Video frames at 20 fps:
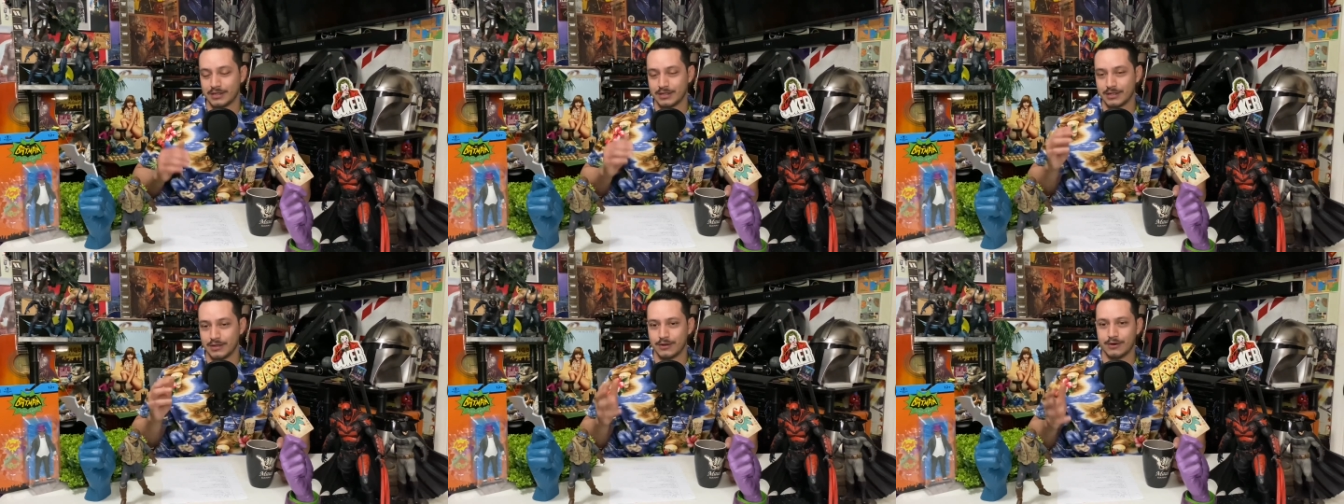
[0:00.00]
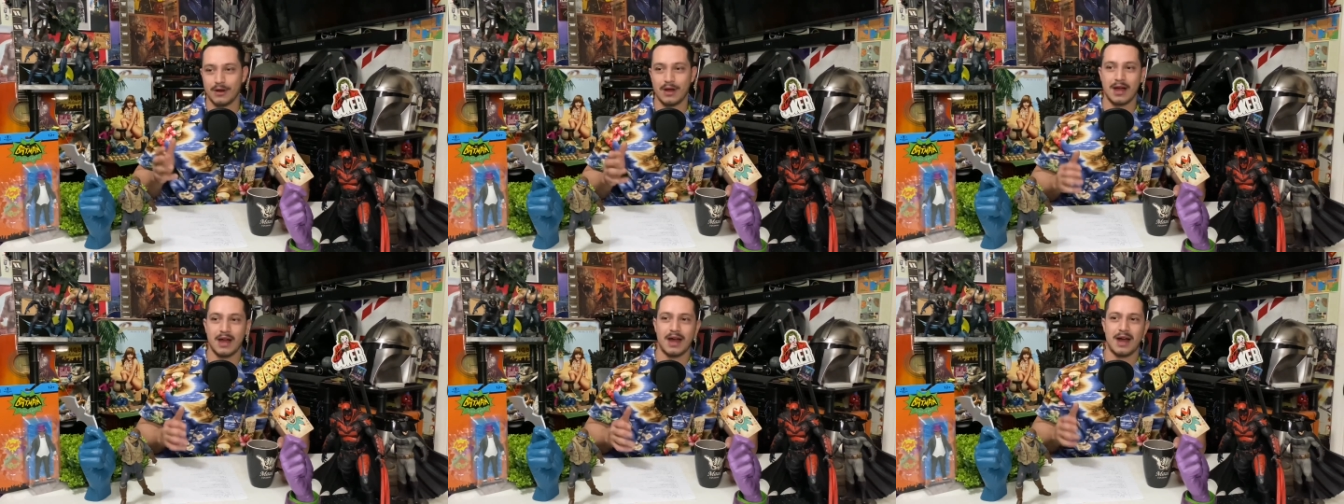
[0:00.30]

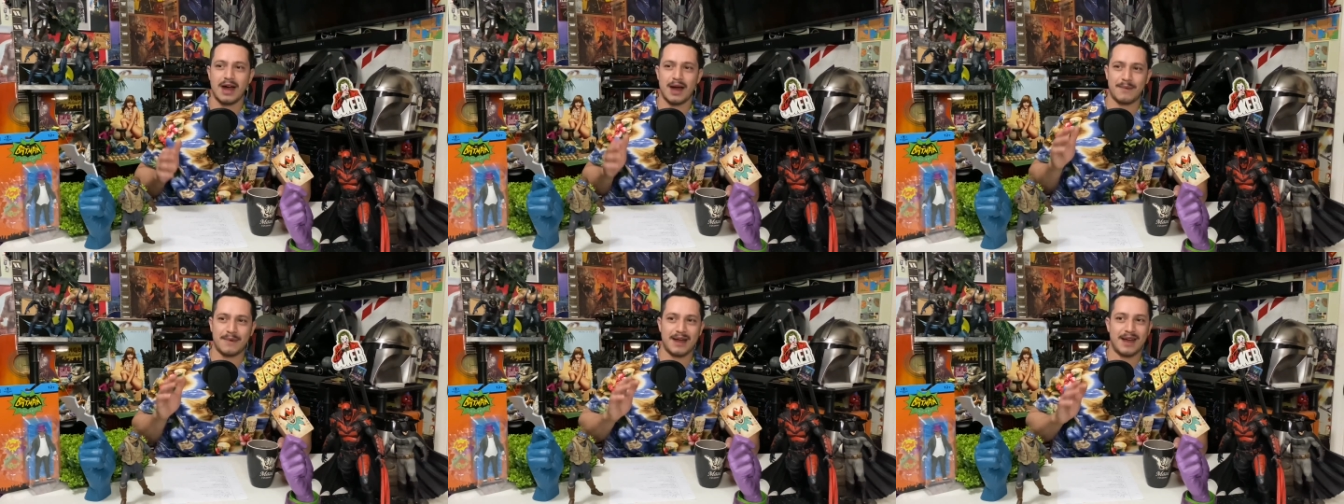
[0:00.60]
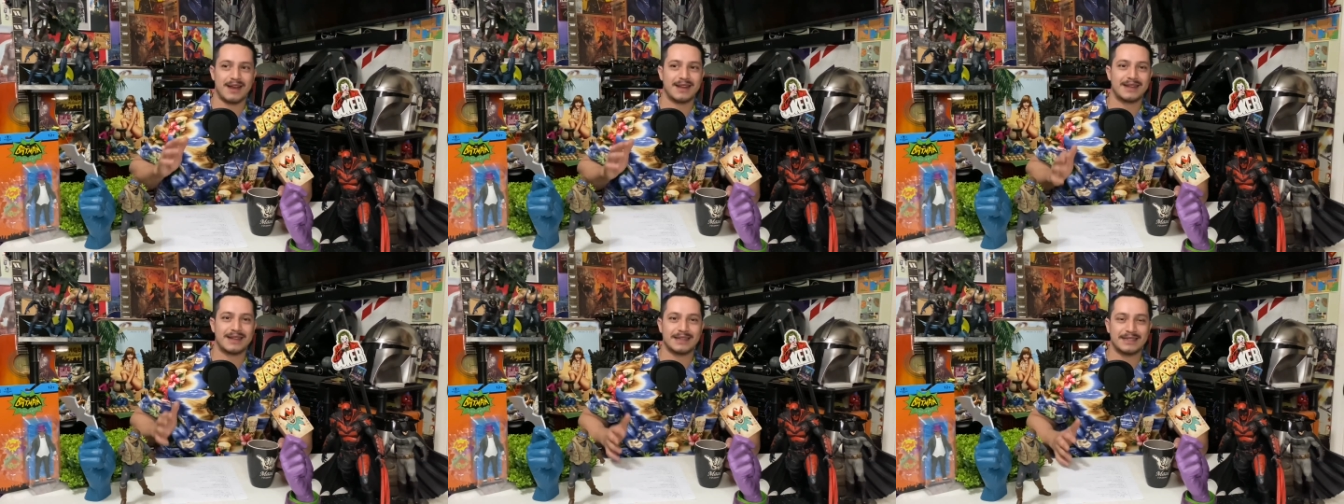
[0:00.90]
So I'm
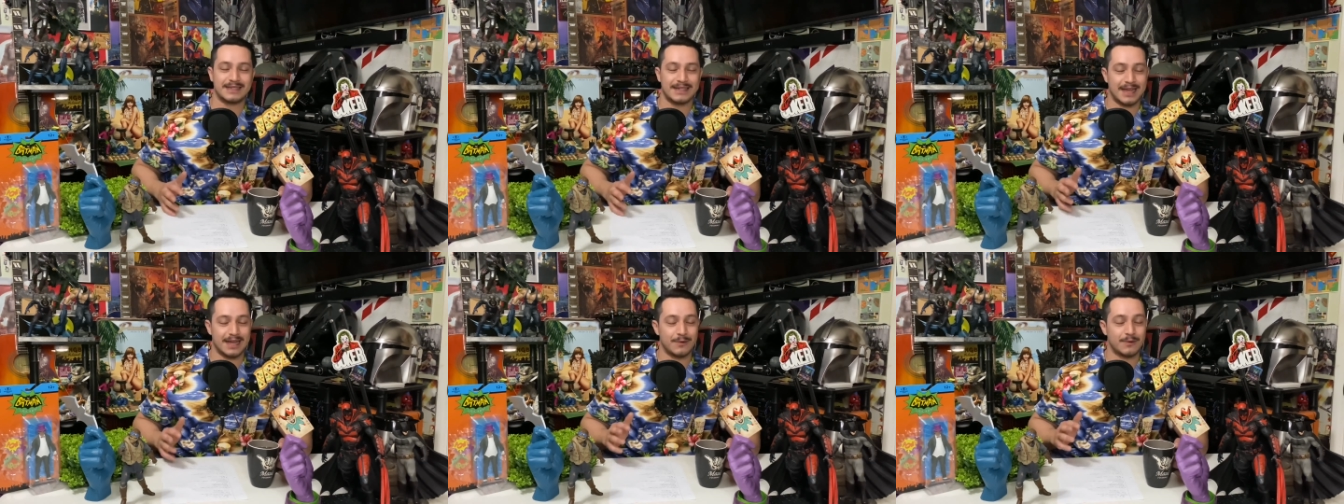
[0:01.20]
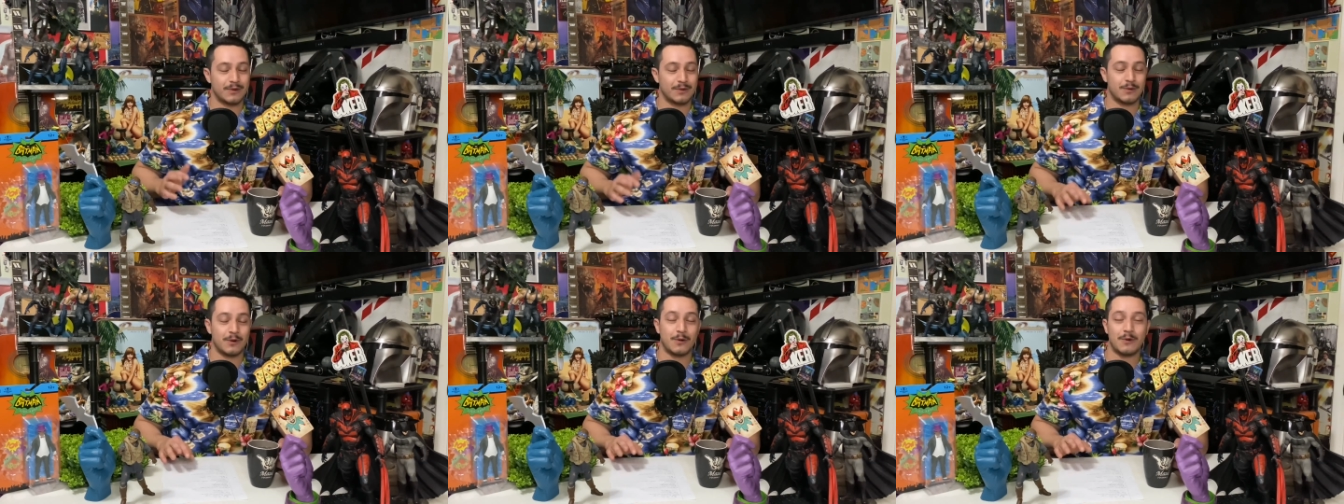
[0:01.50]
kind of content
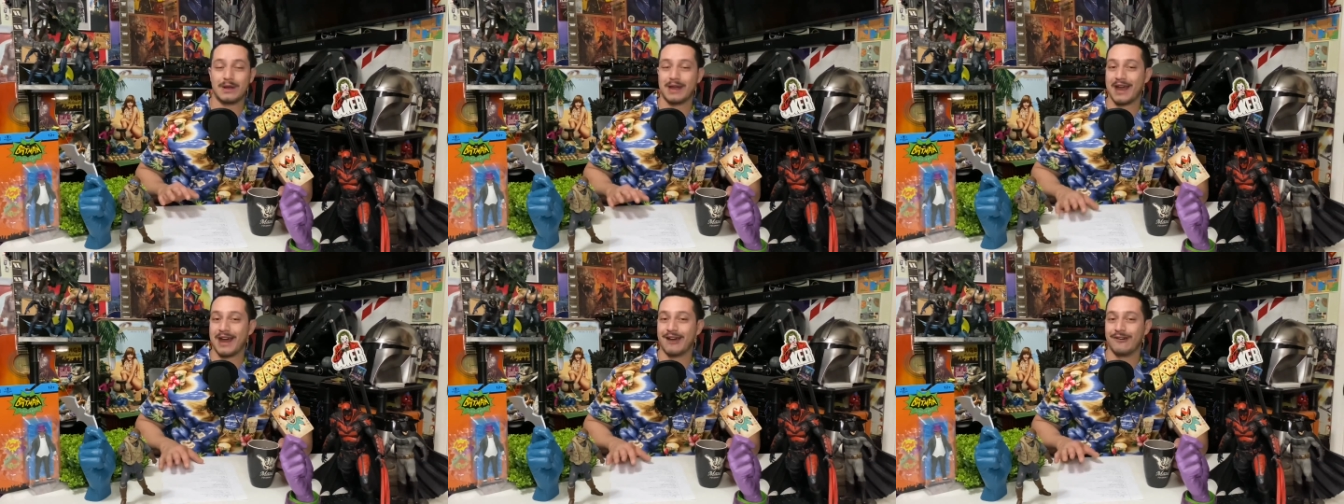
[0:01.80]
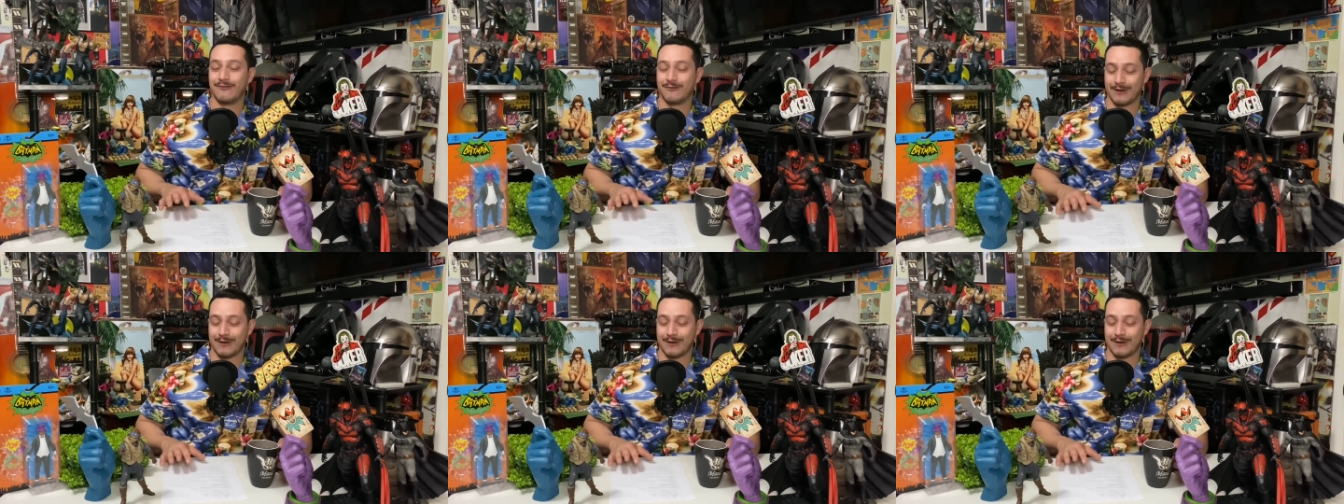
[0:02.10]
with what we have